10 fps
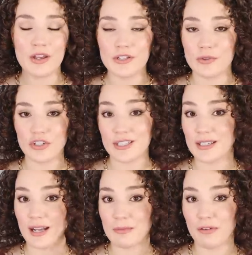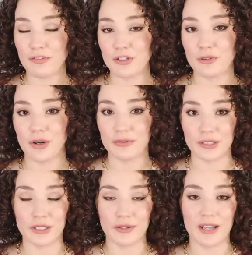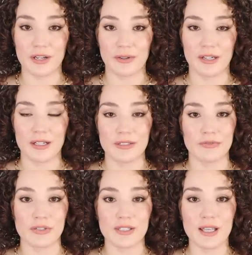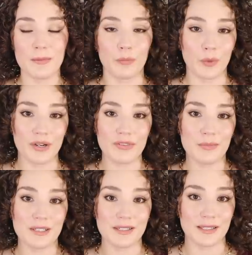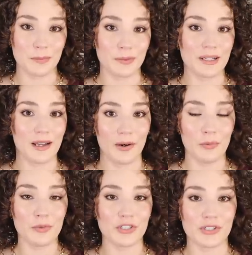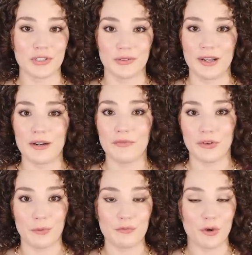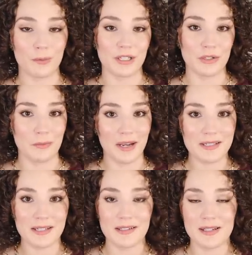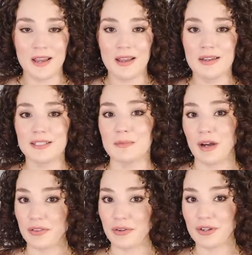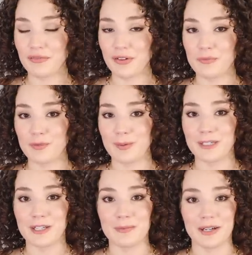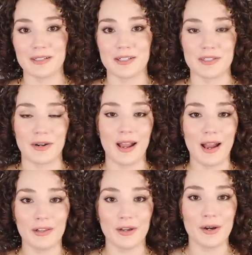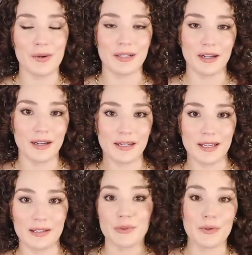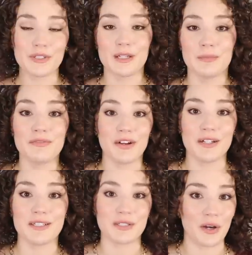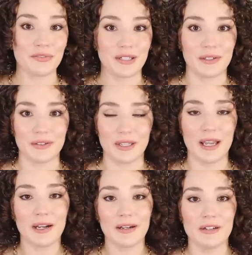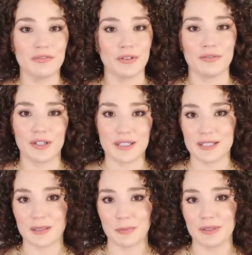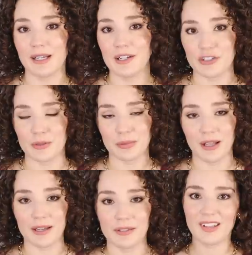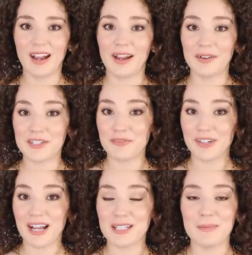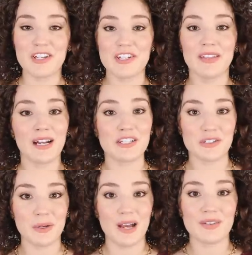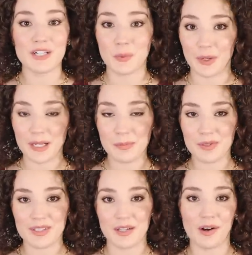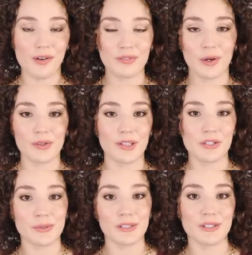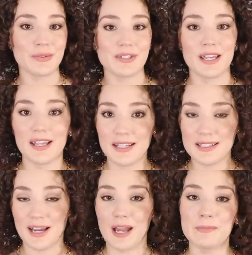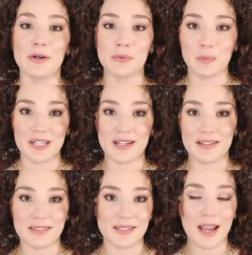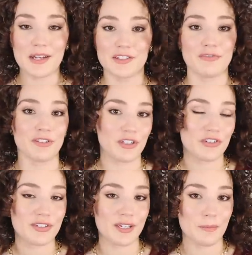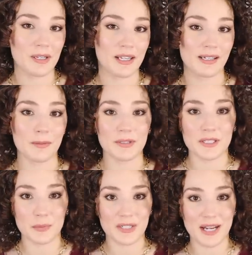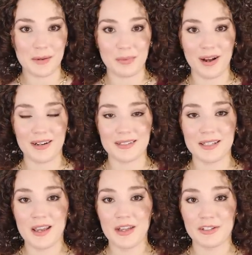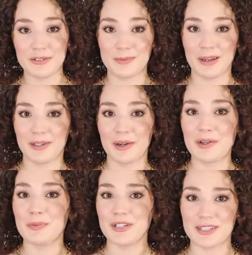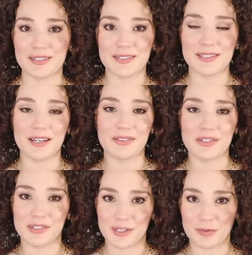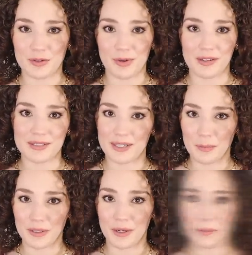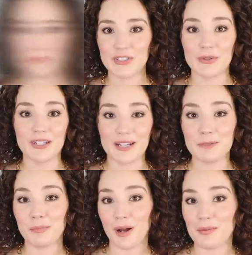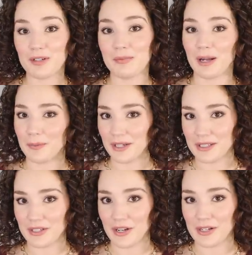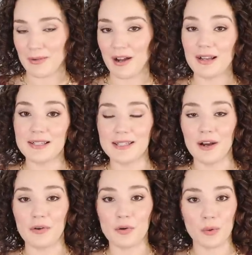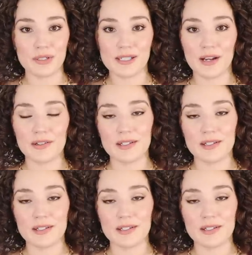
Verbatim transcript: So just to name a few really great ingredients for slip, one of them is slippery elm, which is a great film forming humectant. Some other good film forming humectants are aloe and honey. So those can be very softening on the hair and feel very slippery as you're applying them. I also forgot to mention that I do have a 20% off code that you can use anytime on Ouidad's site. So if you're interested in picking up these Ouidad products, use my code, which is listed in the description box down below. So the next problem I wanted to talk about is how coarse hair